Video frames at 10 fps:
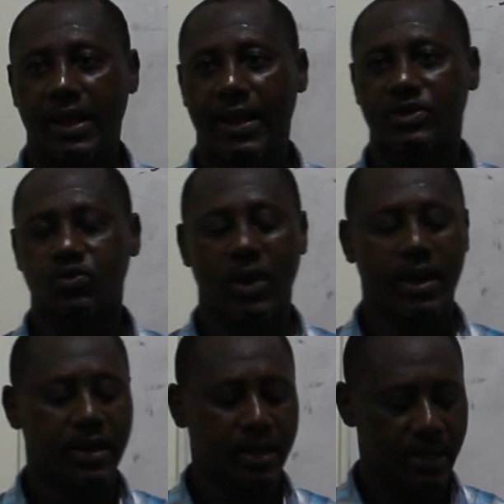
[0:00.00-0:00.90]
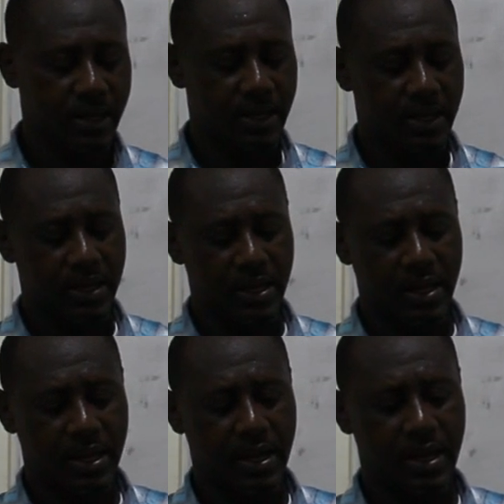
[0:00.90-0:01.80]
that one
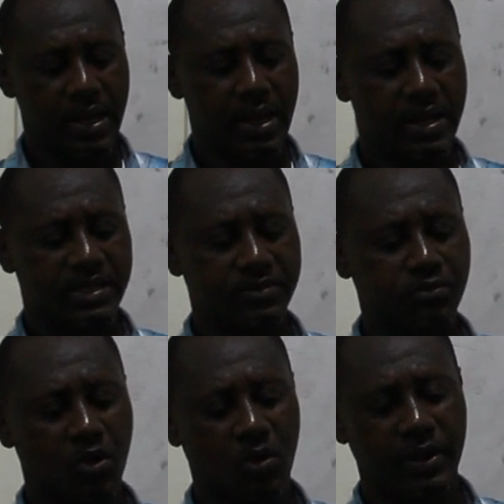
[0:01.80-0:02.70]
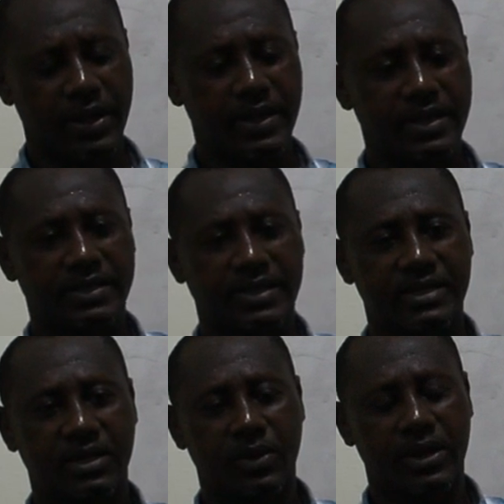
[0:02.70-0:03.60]
is molded in
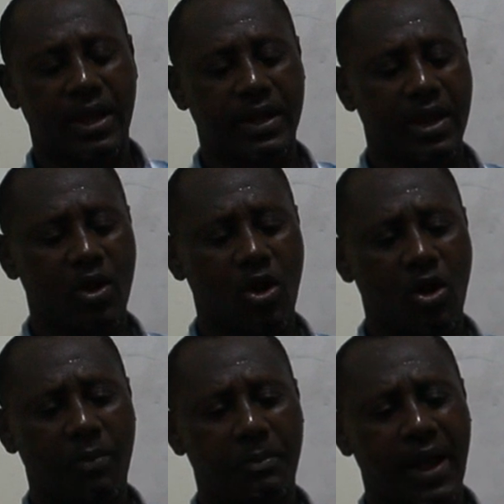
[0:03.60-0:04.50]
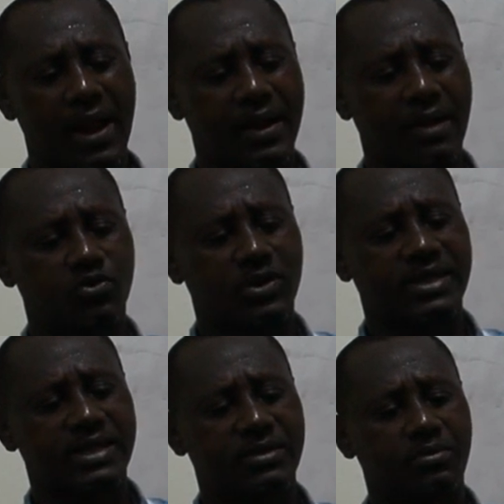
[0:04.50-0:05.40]
such a way that they all piled up to a
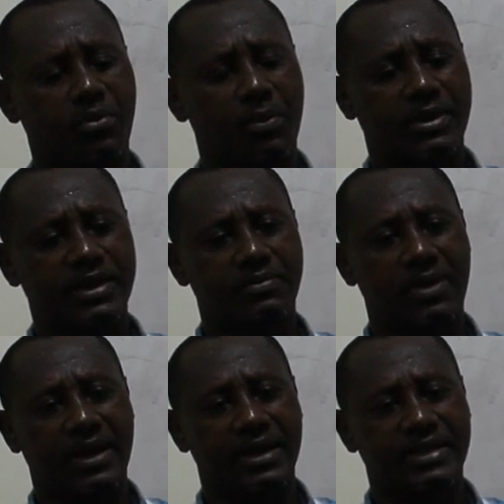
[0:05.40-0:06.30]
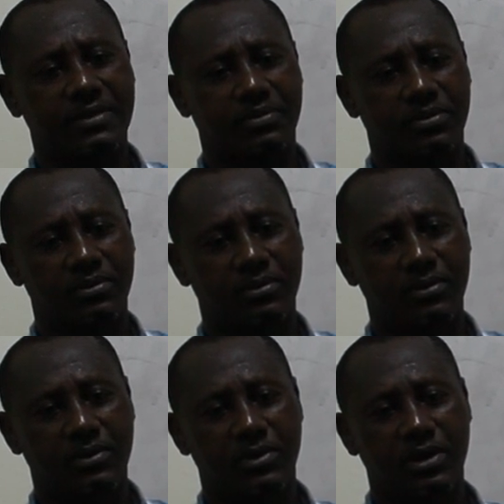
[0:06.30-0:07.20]
certain tip at the tip.
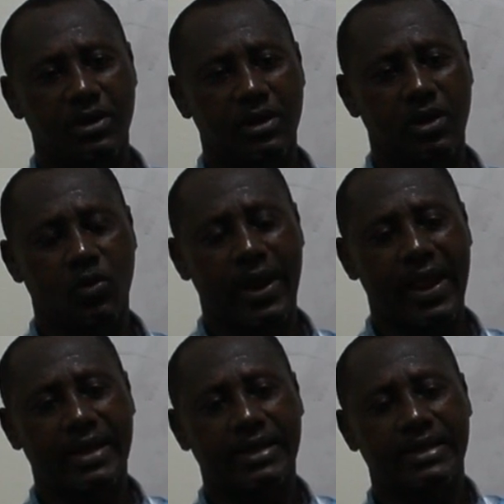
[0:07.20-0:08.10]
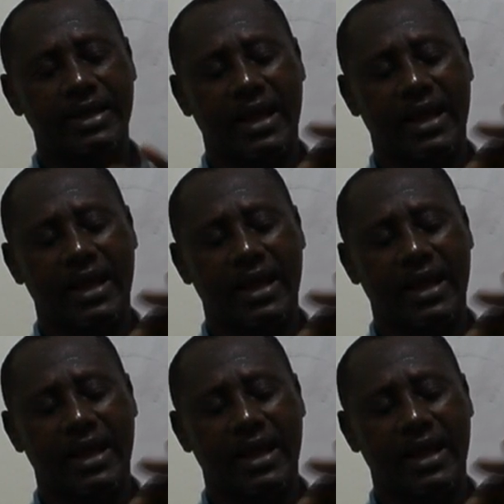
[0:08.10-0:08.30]
They will end